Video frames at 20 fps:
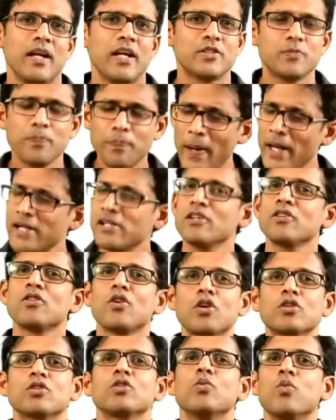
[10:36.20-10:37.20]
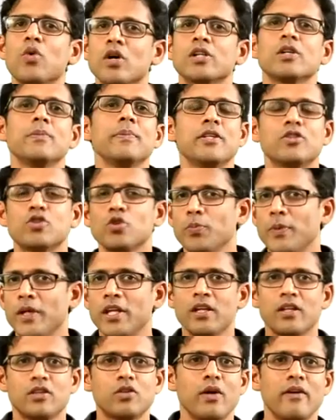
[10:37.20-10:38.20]
It's better not to want to be
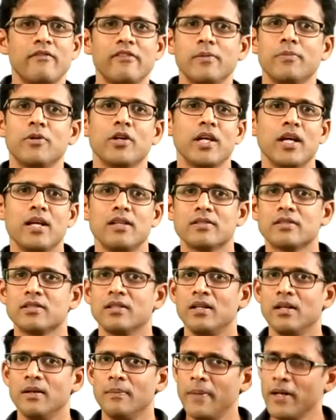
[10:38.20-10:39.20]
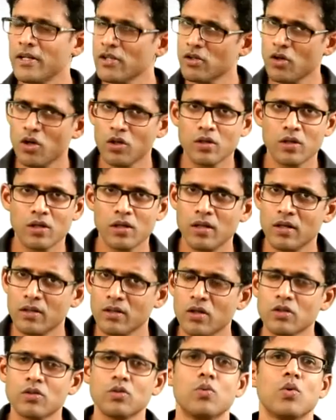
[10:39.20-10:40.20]
superior to everybody else. Better not, uh,
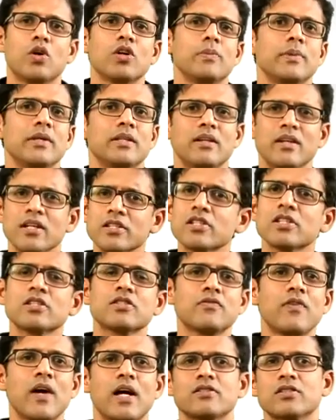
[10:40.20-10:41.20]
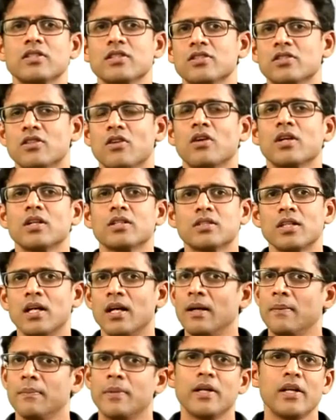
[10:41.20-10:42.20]
not to want to be the richest, fastest, strongest,
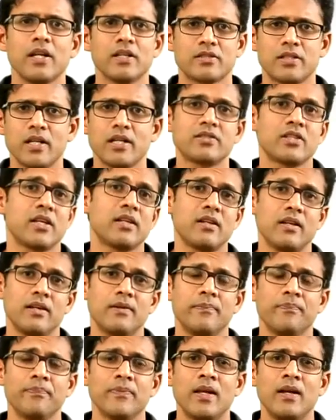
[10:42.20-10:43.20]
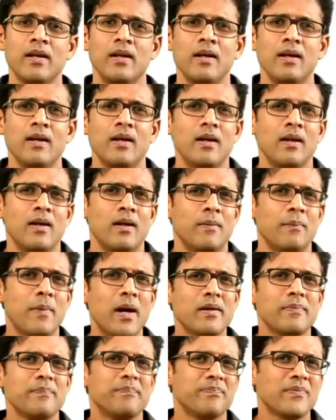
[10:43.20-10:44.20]
prettiest, etc.
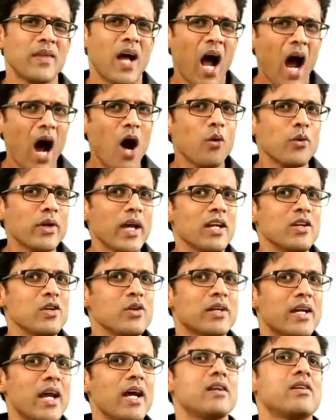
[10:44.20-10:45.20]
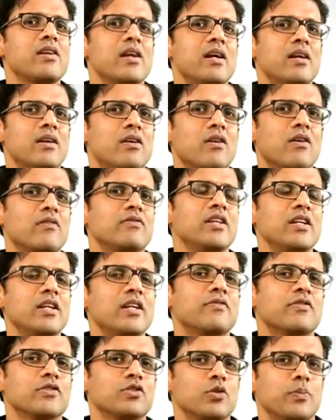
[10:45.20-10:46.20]
But how can you get rid of the
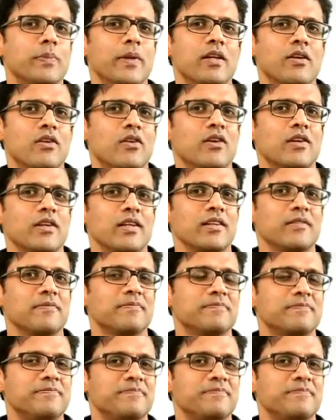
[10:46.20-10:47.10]
need for superiority?